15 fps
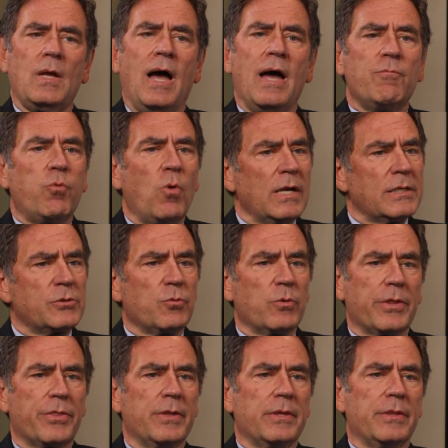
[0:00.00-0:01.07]
I've watched
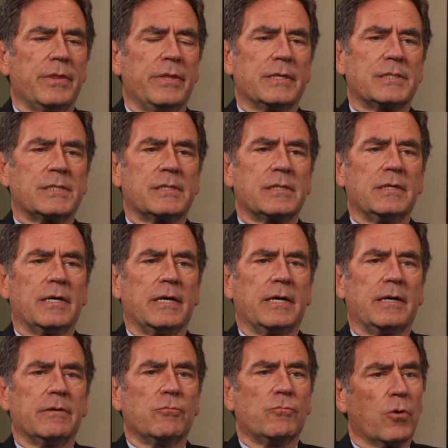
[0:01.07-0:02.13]
with this
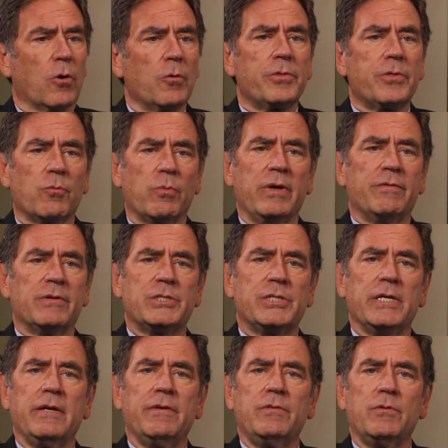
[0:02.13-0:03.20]
growth that we've
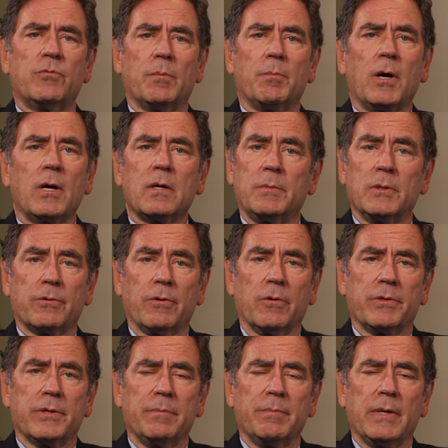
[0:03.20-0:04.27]
achieved, remarkable
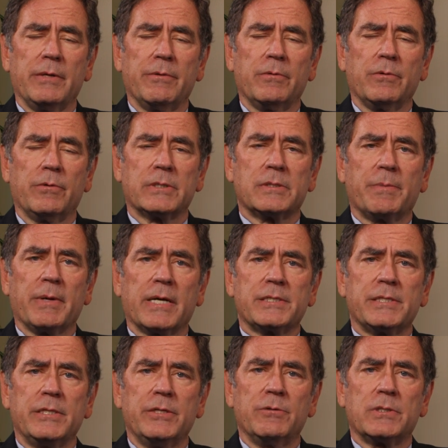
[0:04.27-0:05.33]
growth in many
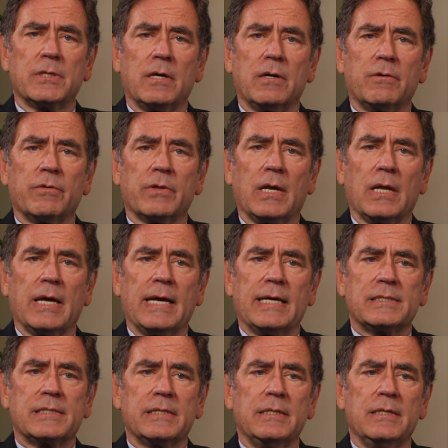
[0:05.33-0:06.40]
respects in Utah over the
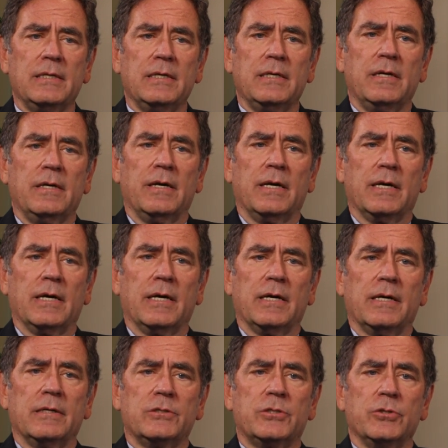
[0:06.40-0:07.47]
last
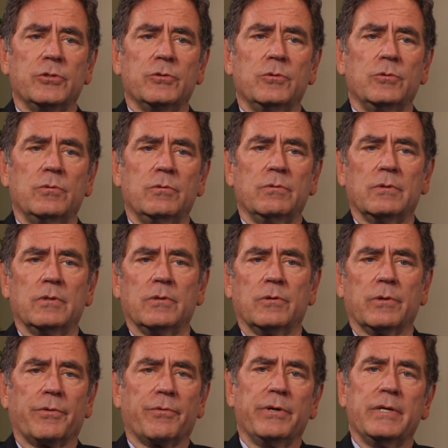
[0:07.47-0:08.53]
2
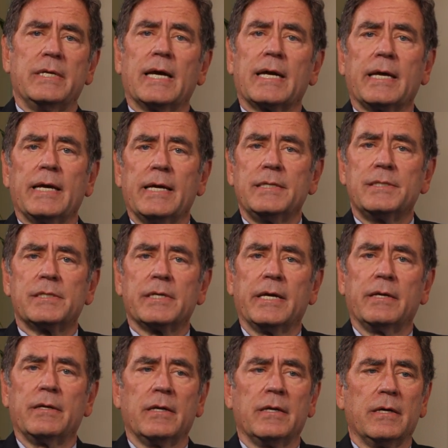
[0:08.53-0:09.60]
or 3 decades.
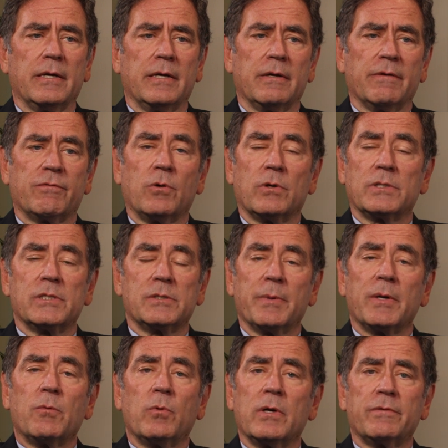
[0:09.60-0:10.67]
And of course, it's
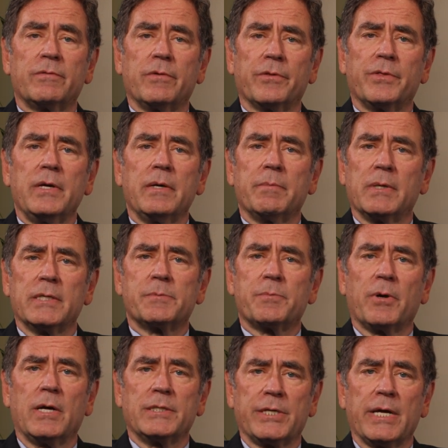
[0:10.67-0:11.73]
been a wonderful thing, but it's
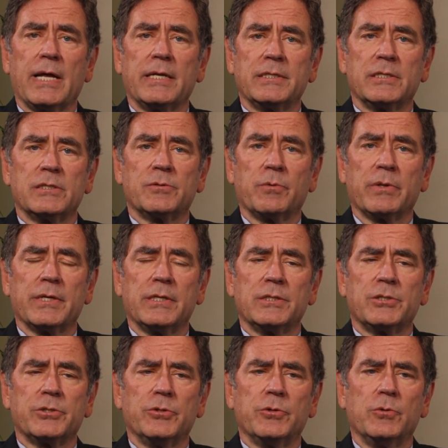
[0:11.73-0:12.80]
brought challenges with it
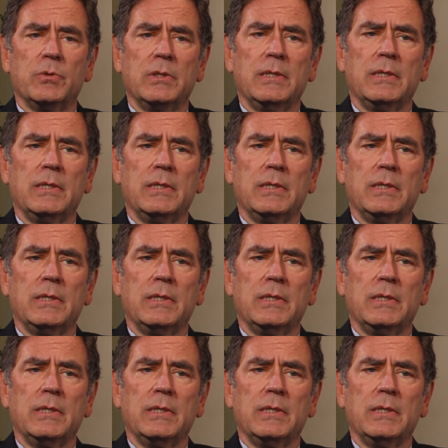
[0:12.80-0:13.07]
too.